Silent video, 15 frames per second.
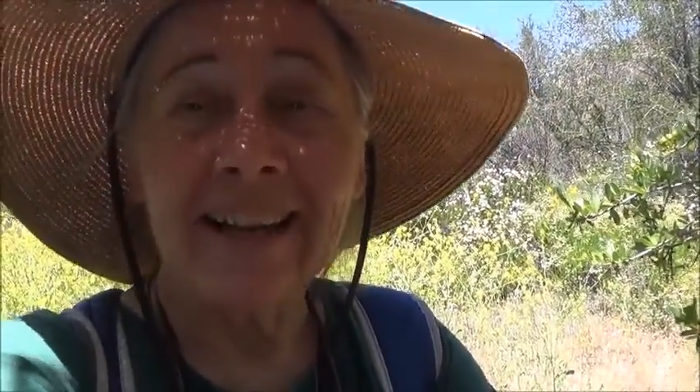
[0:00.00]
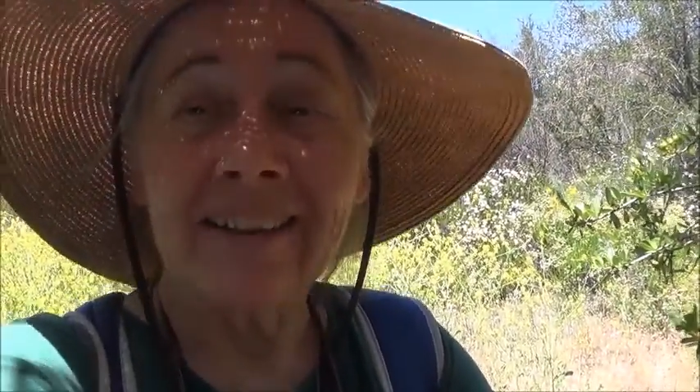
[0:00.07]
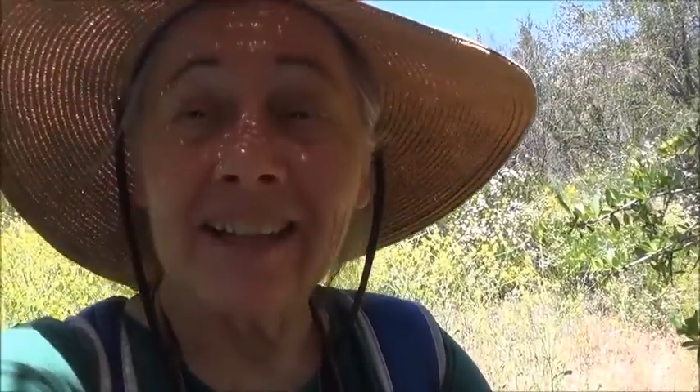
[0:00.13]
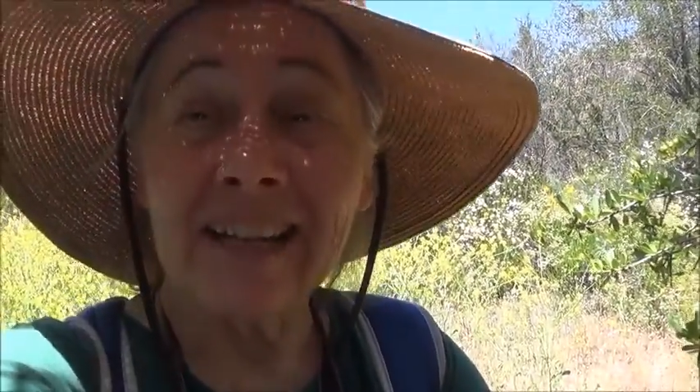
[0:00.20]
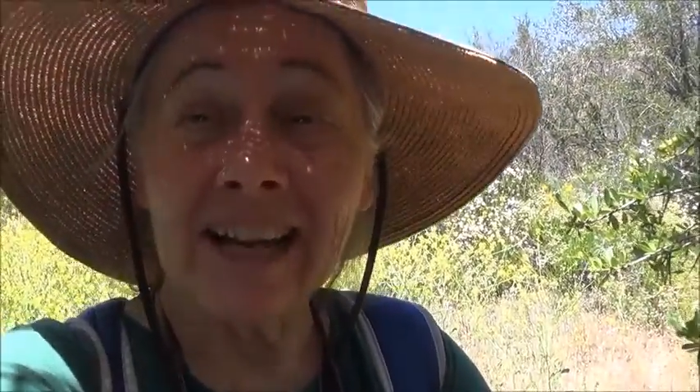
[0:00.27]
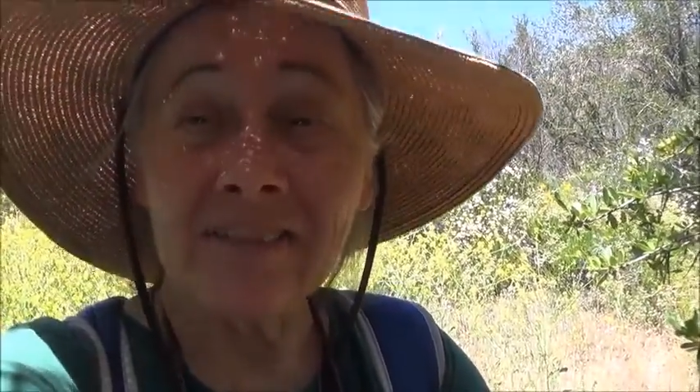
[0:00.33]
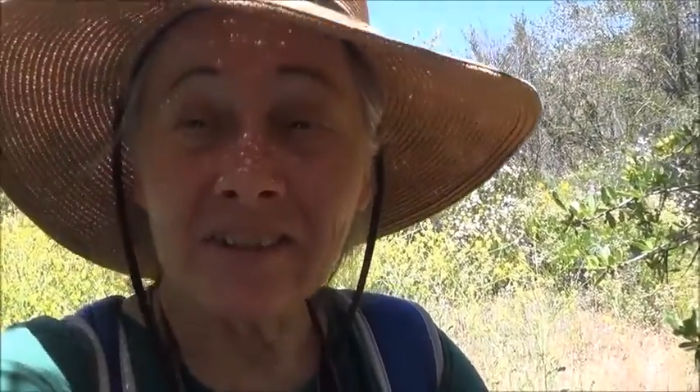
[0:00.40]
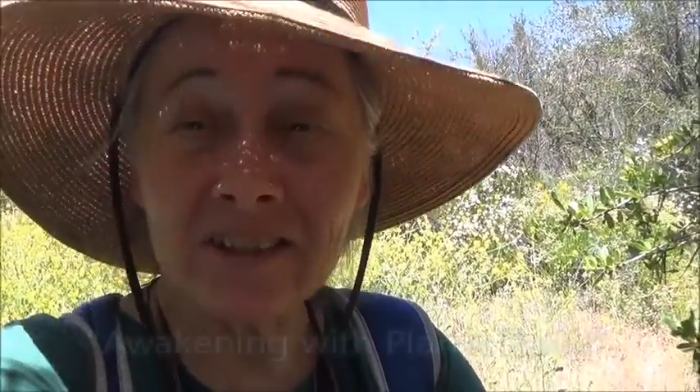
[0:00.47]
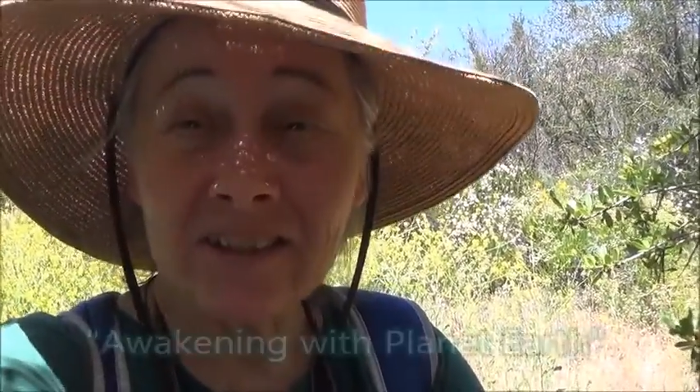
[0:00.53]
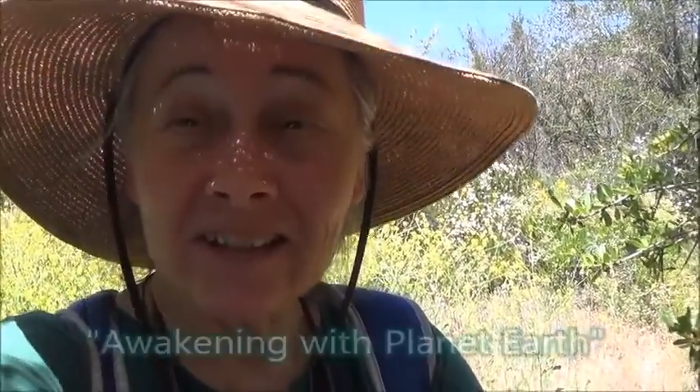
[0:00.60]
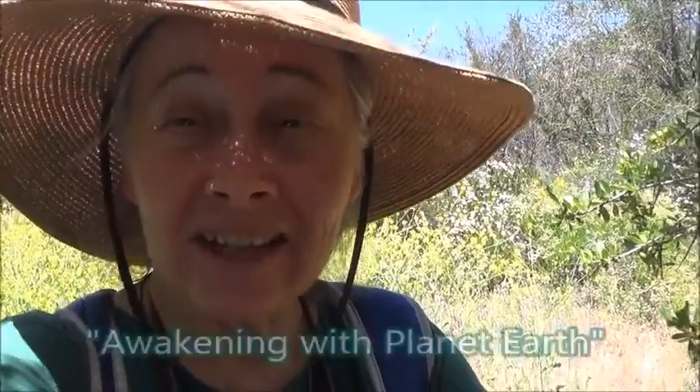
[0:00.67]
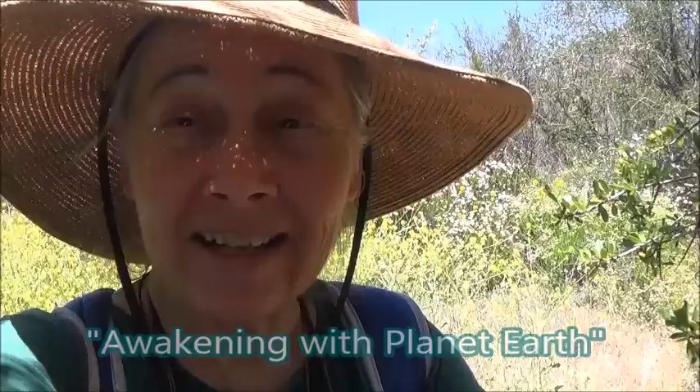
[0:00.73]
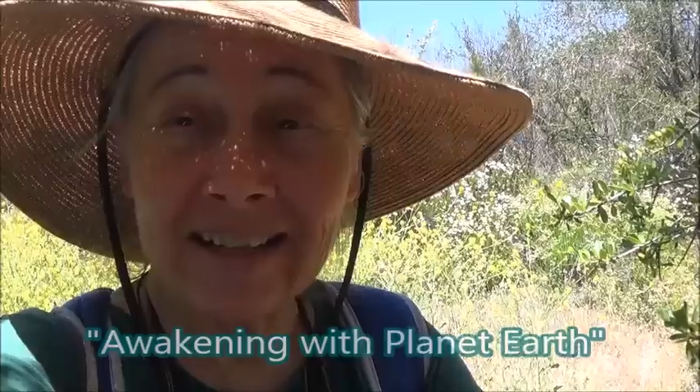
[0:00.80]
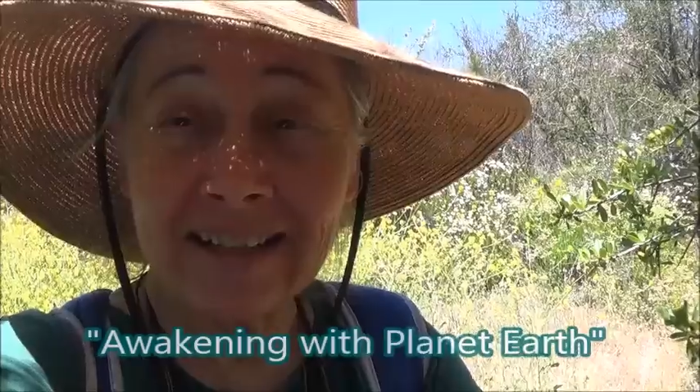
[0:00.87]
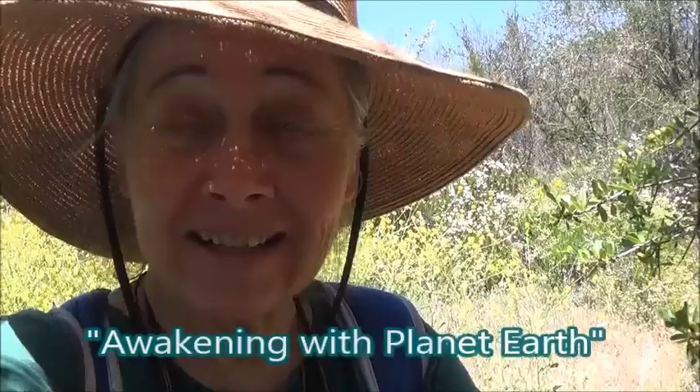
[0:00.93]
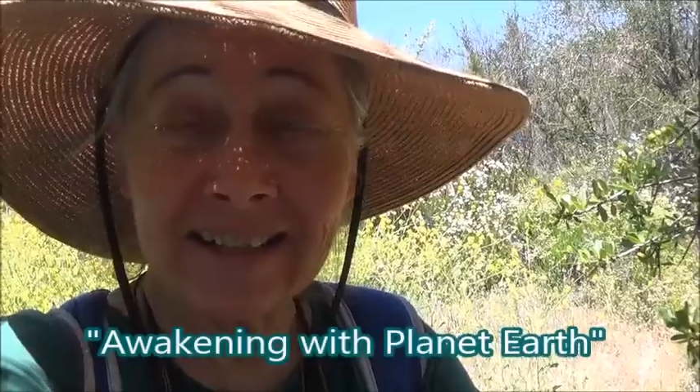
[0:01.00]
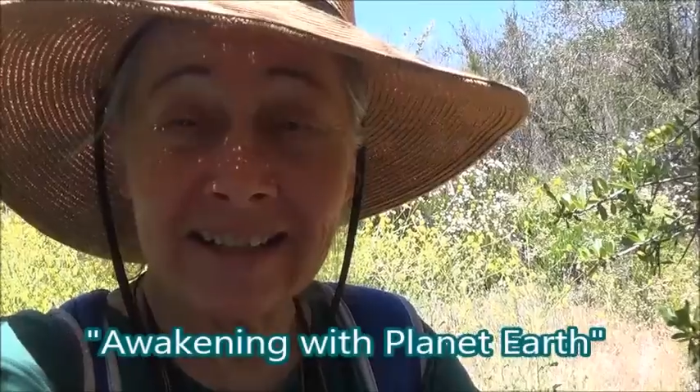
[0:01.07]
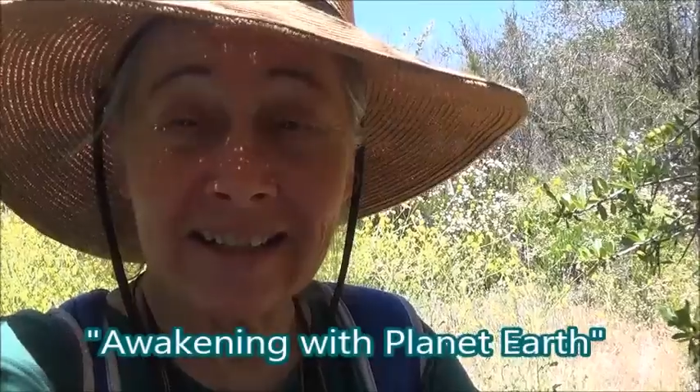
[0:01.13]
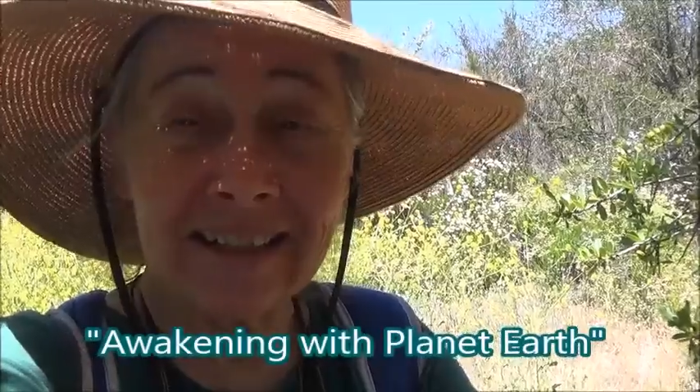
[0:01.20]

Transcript: that I've discussed